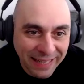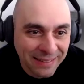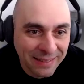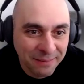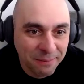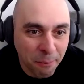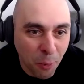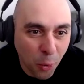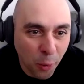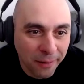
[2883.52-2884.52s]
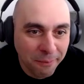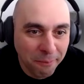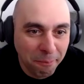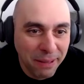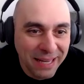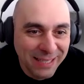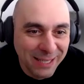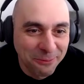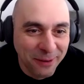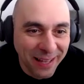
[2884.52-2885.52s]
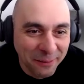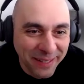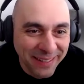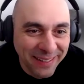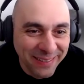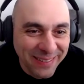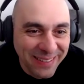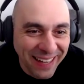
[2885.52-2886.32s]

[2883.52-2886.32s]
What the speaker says: it more business friendly.